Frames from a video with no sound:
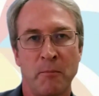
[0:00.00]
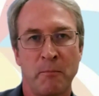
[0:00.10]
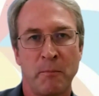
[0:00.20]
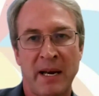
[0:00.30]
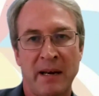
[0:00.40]

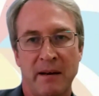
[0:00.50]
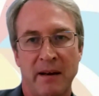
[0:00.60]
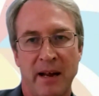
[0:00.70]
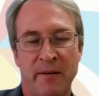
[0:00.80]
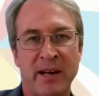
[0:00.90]

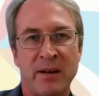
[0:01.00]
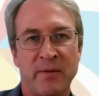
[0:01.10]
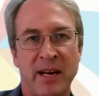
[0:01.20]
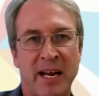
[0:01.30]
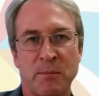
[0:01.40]
but
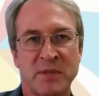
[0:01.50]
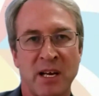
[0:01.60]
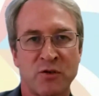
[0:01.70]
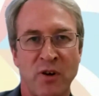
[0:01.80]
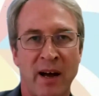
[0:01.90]
effectively
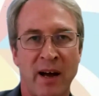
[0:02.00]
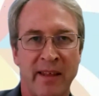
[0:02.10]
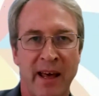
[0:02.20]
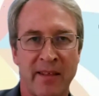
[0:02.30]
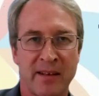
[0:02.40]
it comes out
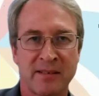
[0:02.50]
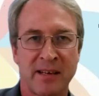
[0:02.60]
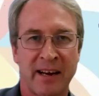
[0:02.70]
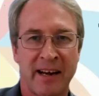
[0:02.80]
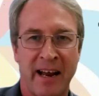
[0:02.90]
dry on the
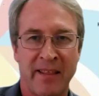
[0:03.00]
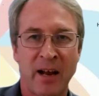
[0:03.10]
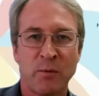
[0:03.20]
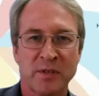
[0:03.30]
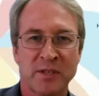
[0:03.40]
other side.
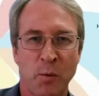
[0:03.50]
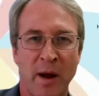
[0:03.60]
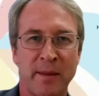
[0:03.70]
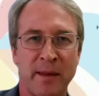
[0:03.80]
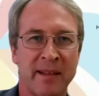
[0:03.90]
And that
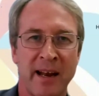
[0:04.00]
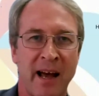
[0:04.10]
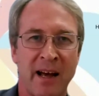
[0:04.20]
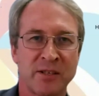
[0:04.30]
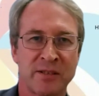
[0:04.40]
was the one
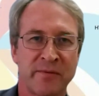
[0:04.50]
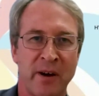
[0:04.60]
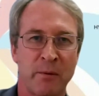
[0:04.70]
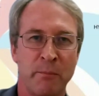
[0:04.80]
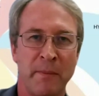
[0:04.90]
thing that I
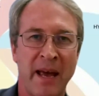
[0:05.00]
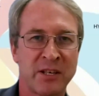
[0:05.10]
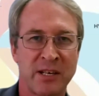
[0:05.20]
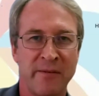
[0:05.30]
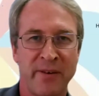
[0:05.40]
just
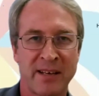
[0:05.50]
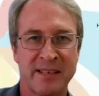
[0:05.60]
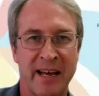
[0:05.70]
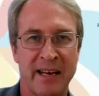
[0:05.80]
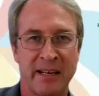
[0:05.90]
found
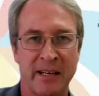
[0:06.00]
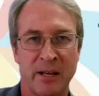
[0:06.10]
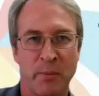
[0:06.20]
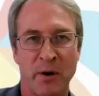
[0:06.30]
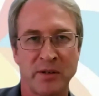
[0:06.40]
majorly
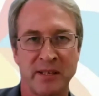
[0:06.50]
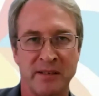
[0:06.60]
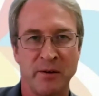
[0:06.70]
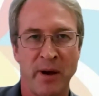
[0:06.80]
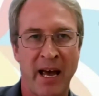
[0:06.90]
fascinating in the
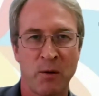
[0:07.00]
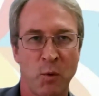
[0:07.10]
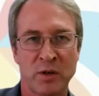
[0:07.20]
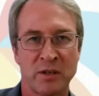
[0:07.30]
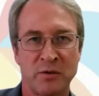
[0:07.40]
process.
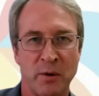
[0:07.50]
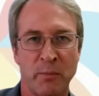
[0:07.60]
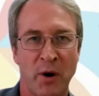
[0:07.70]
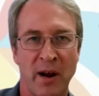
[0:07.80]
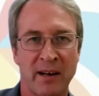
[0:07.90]
You add
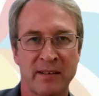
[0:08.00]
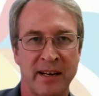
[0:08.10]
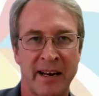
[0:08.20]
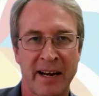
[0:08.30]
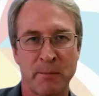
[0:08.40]
water to a
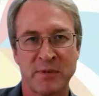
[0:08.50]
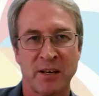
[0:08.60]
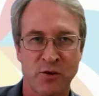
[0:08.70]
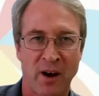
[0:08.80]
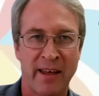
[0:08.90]
product and it
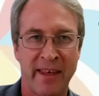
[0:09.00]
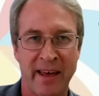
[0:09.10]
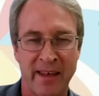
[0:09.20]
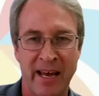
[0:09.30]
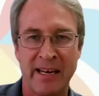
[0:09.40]
comes out
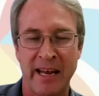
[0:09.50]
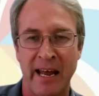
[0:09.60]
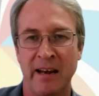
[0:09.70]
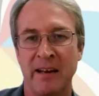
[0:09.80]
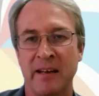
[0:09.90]
dry the other
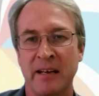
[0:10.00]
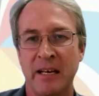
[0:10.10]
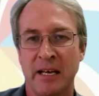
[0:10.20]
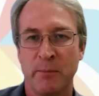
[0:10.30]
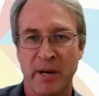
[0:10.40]
end again.
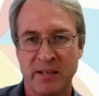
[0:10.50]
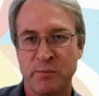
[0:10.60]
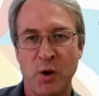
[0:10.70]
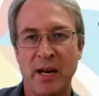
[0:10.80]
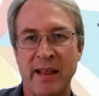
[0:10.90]

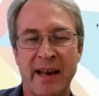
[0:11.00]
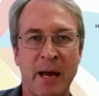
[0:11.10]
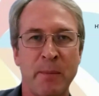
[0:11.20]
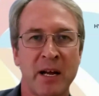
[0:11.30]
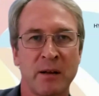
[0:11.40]
But it's
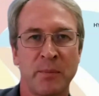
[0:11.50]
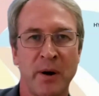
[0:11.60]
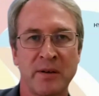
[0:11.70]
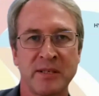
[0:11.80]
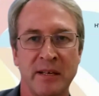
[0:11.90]
purely that
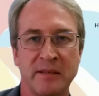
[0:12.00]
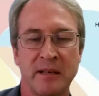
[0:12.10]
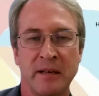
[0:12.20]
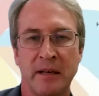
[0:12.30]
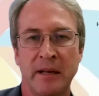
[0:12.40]
chemical
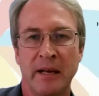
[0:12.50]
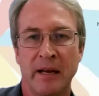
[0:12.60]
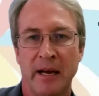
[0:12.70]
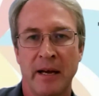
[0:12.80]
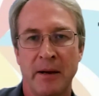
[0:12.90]
process.
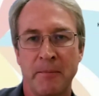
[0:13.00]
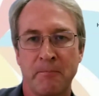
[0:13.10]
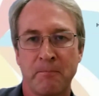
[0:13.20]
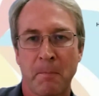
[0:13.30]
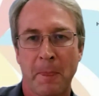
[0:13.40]

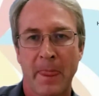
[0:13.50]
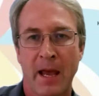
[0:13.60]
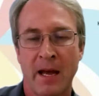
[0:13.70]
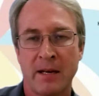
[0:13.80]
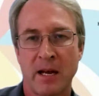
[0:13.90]

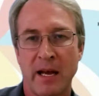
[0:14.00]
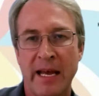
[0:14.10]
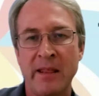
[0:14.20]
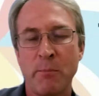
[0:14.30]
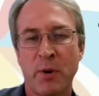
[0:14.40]

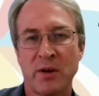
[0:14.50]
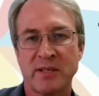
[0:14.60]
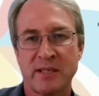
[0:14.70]
And in the